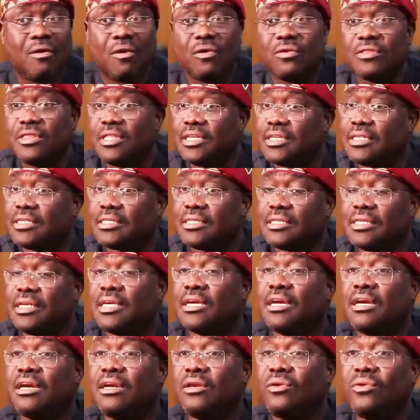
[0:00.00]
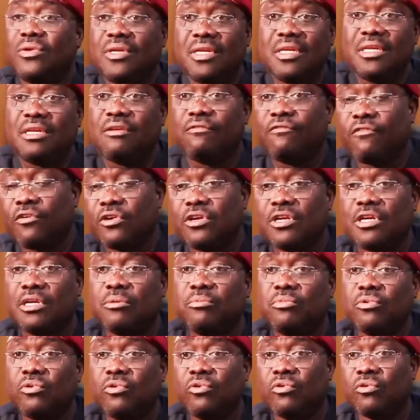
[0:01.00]
all this, including the
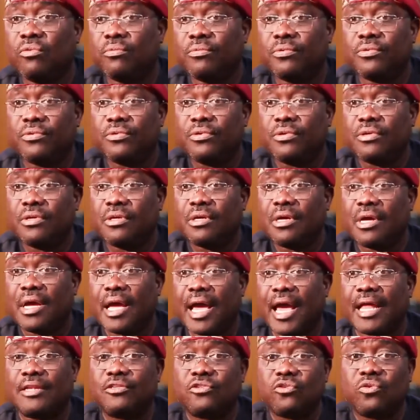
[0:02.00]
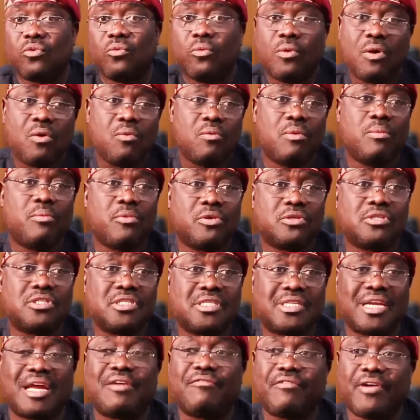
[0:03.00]
vulnerable group. And so what we
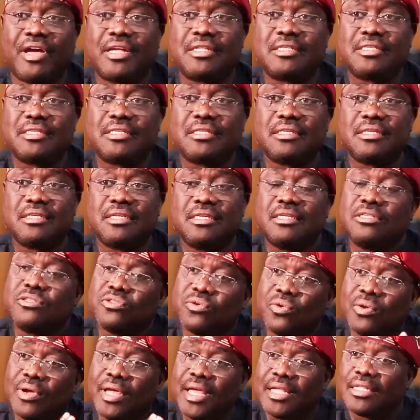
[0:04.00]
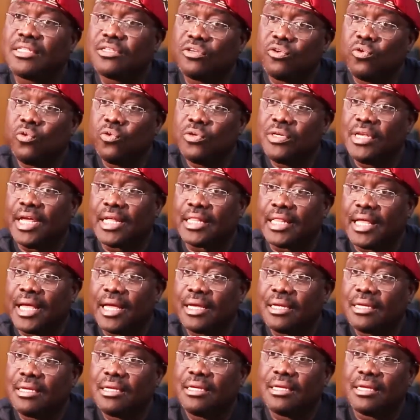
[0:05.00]
must drive at is to get good
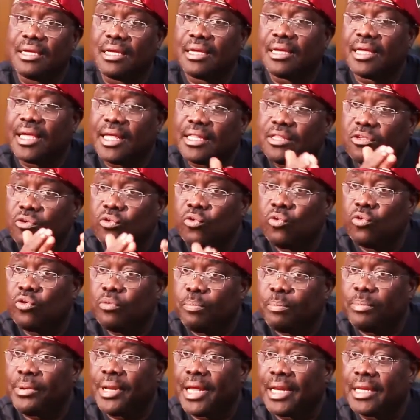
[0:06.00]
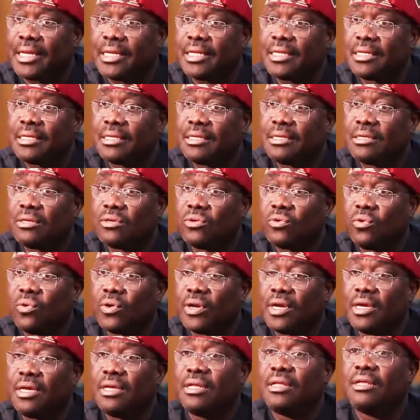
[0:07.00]
data, get good planning,
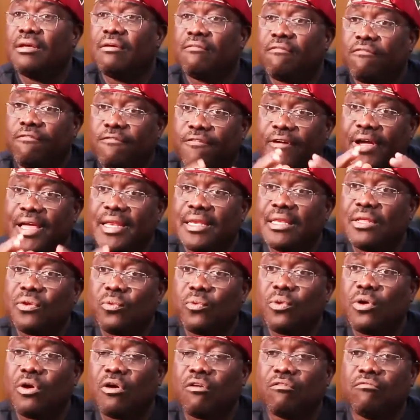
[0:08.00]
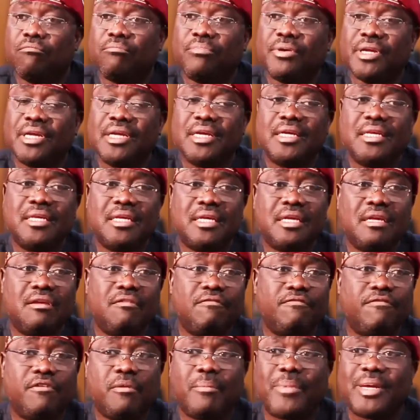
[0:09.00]
okay, find a way of bringing the
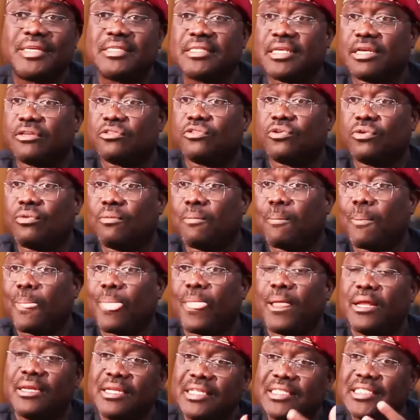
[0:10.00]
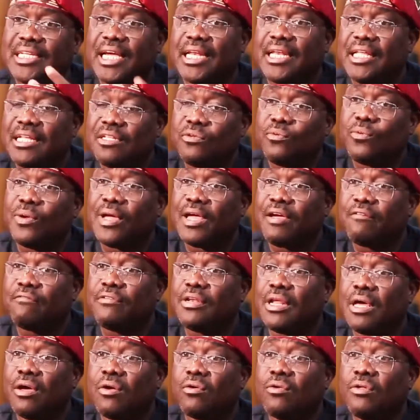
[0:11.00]
informal sector. The challenge we
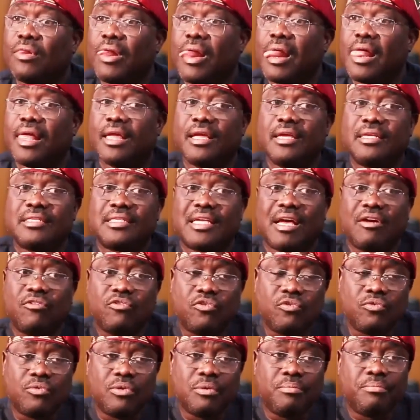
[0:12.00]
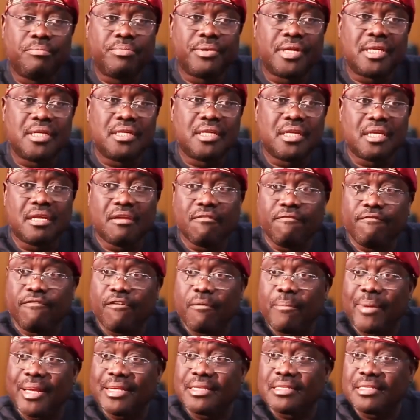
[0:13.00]
have now is how do we bring the
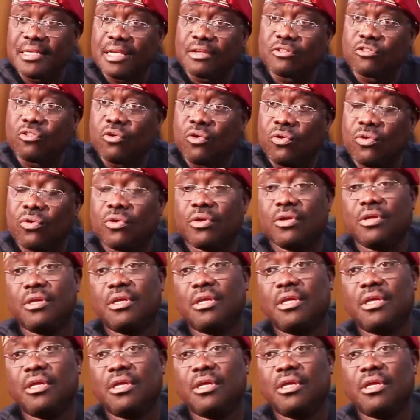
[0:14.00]
informal sector